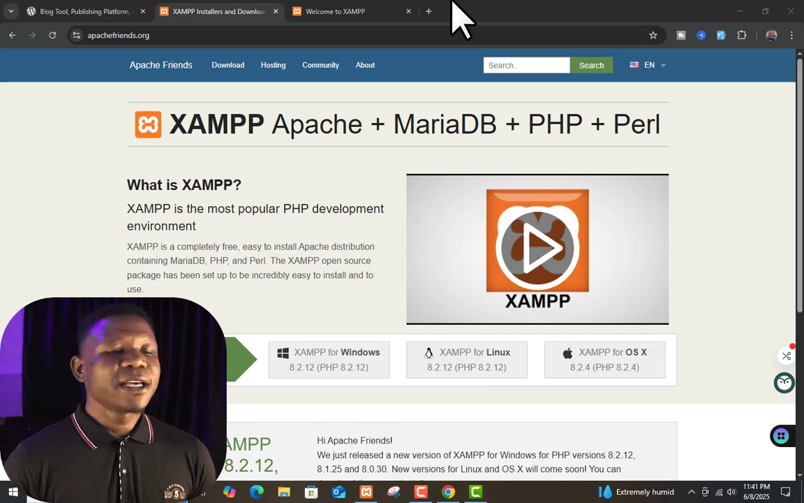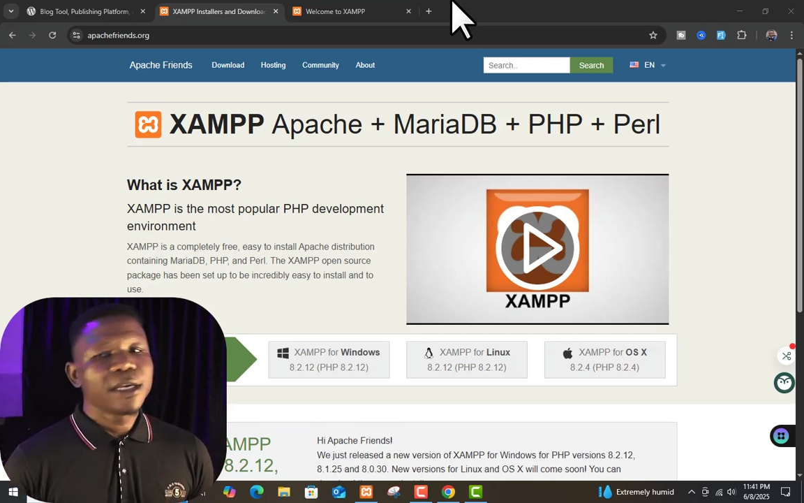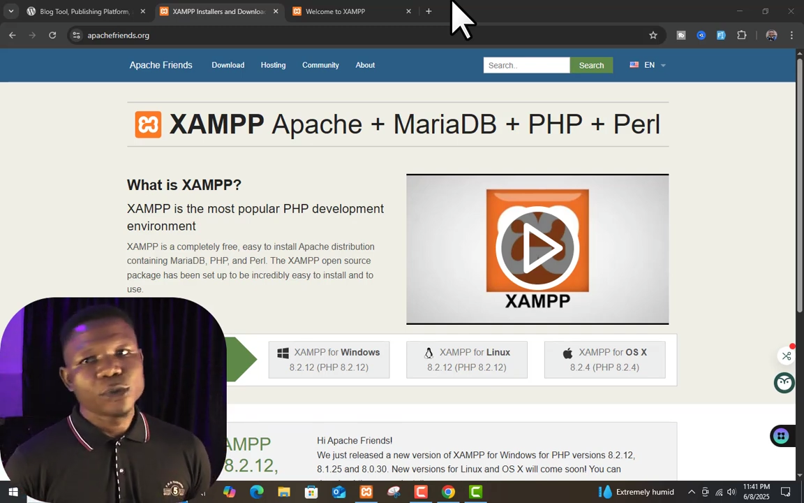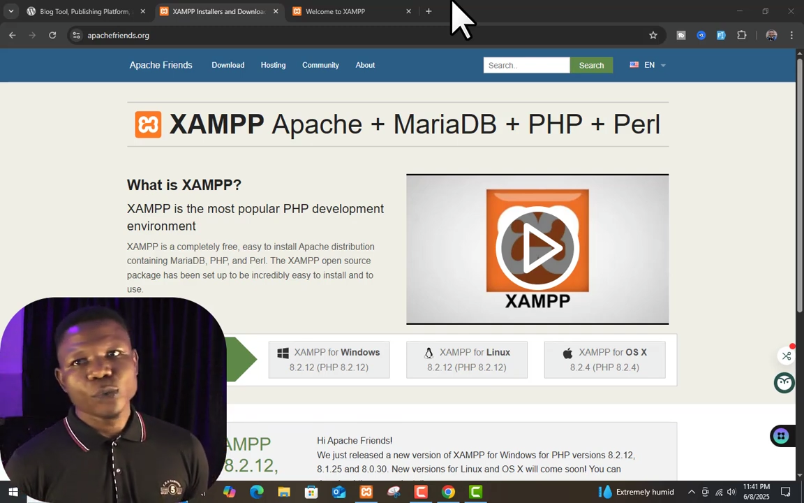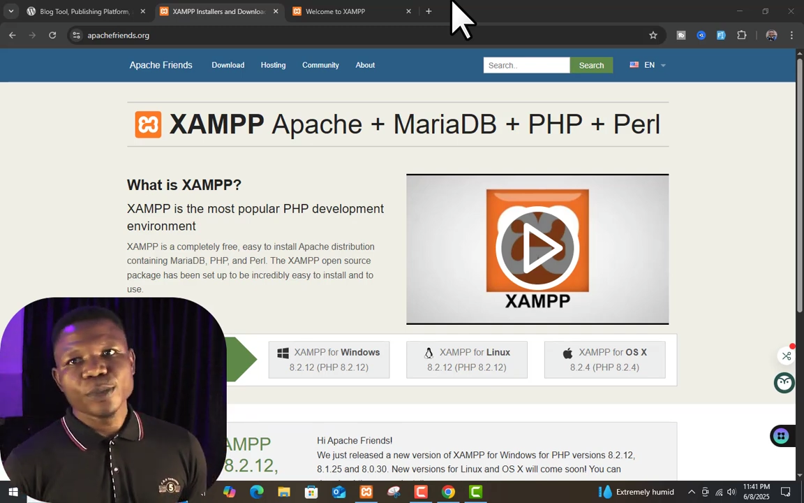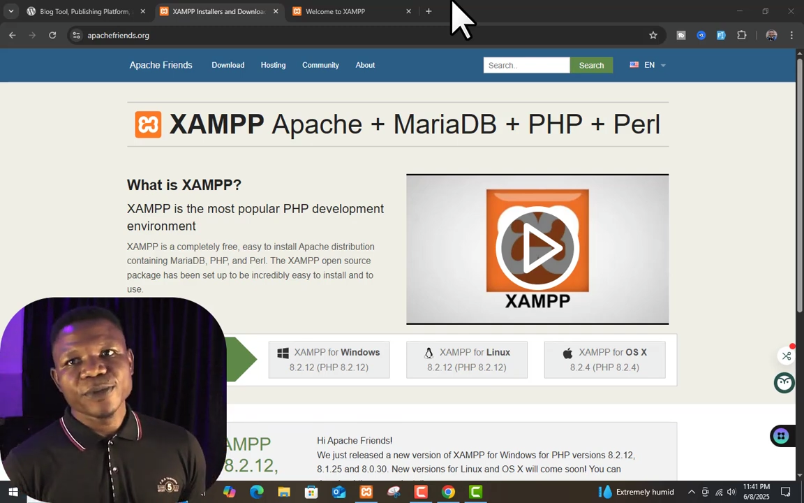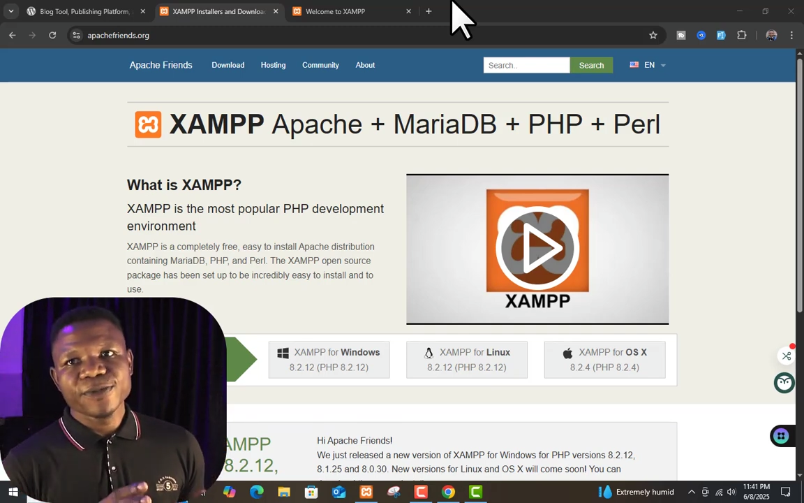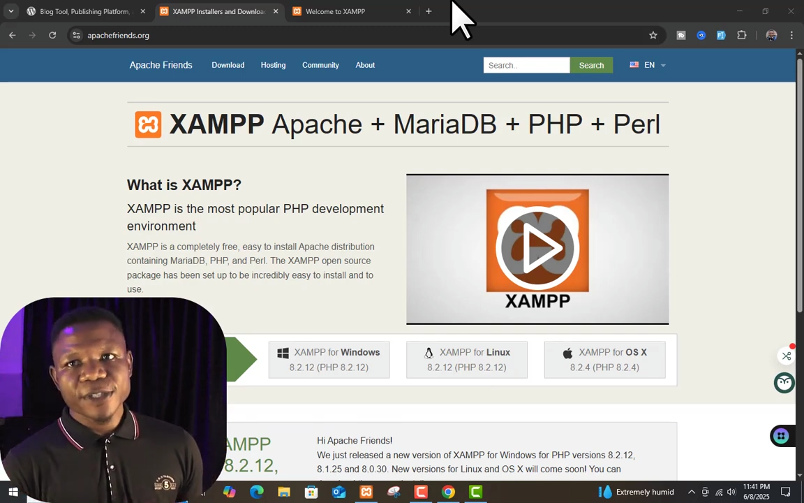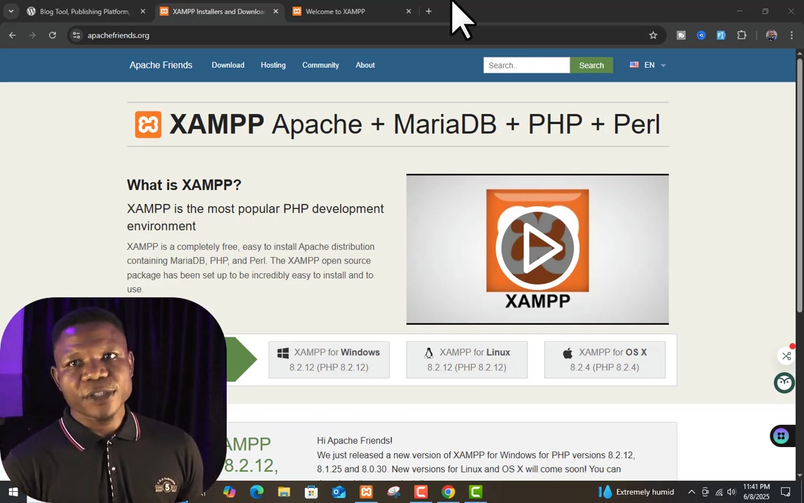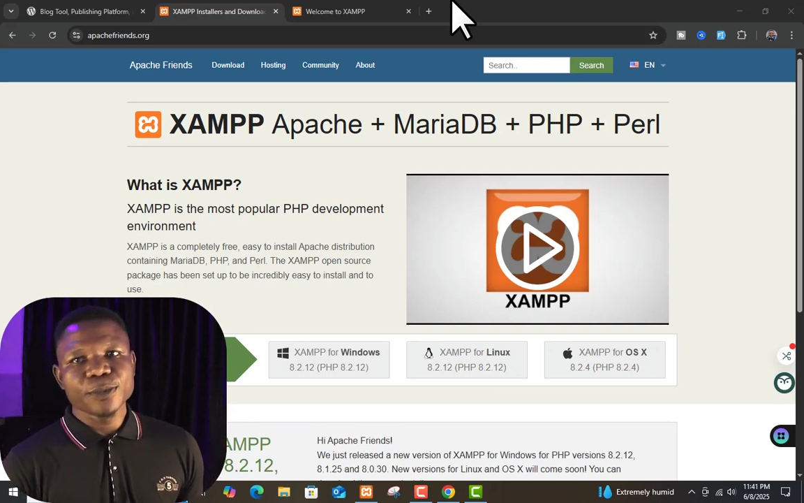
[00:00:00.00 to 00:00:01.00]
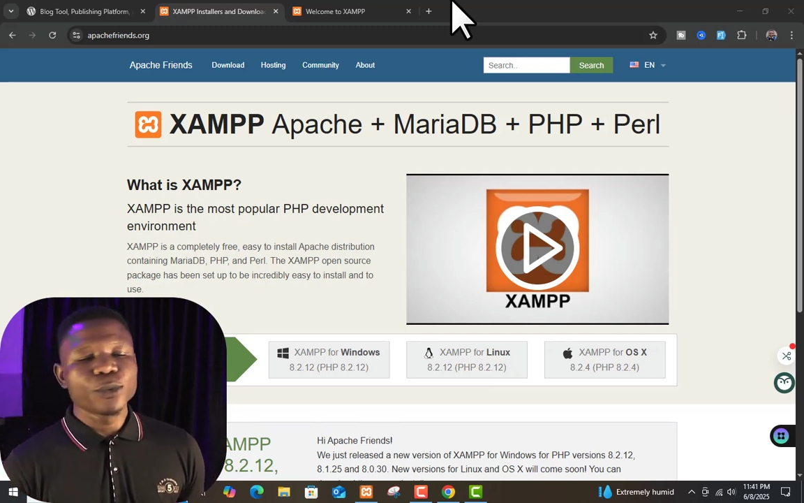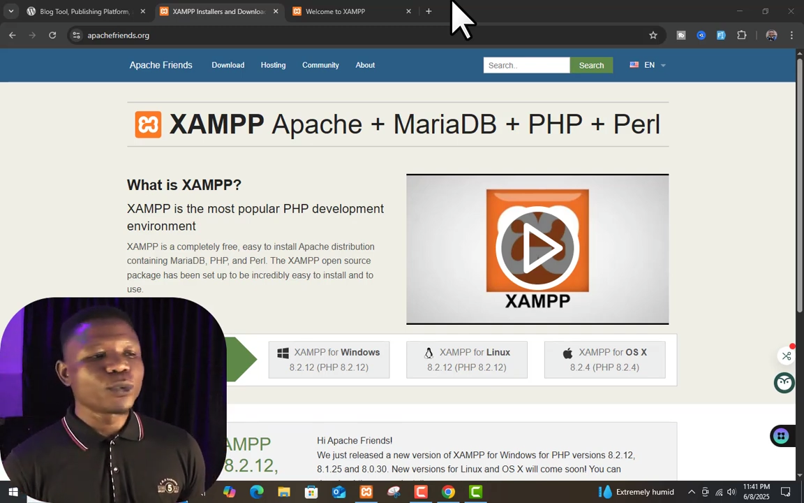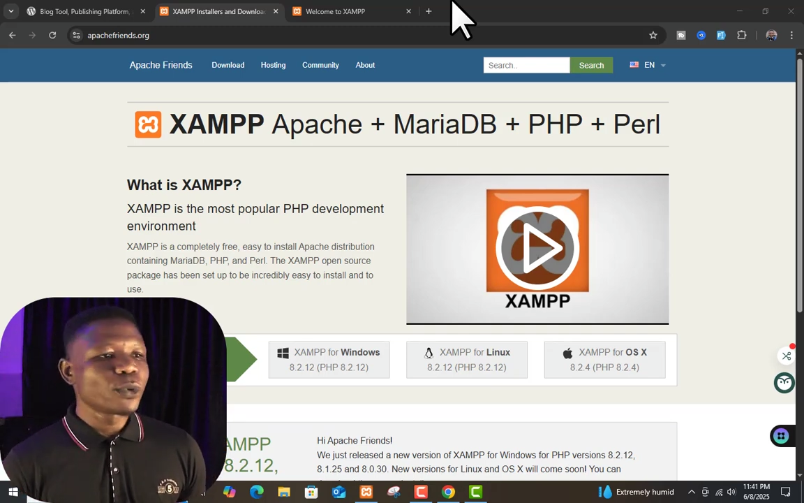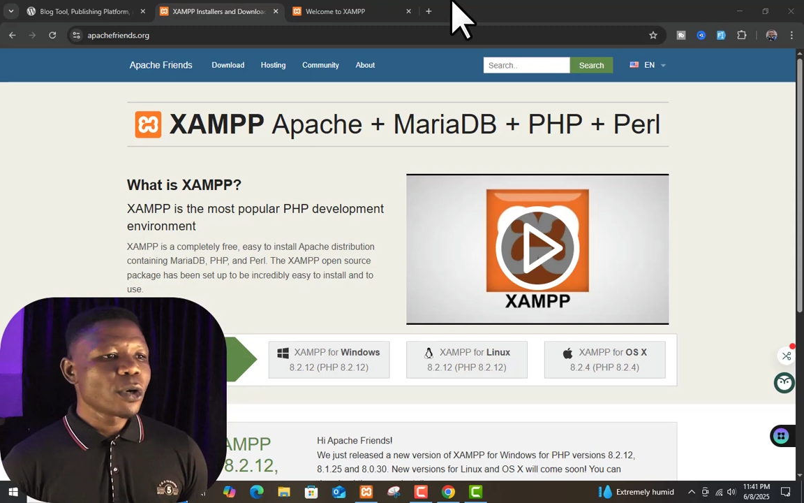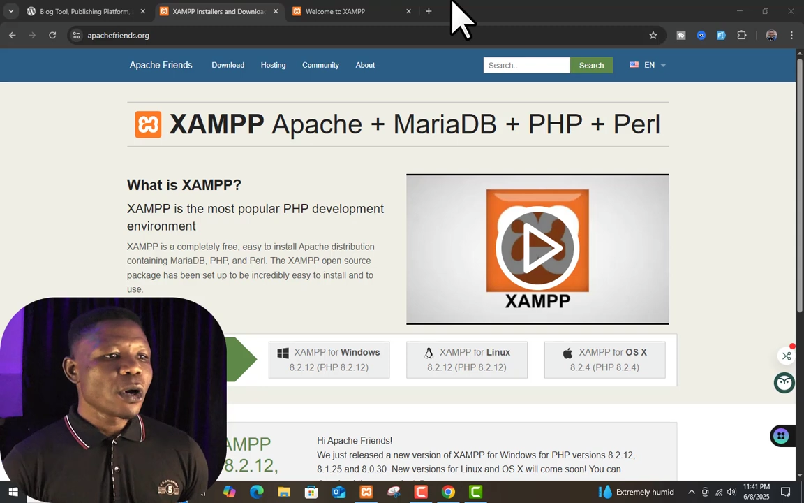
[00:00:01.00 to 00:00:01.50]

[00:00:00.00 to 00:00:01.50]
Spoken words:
it will be visible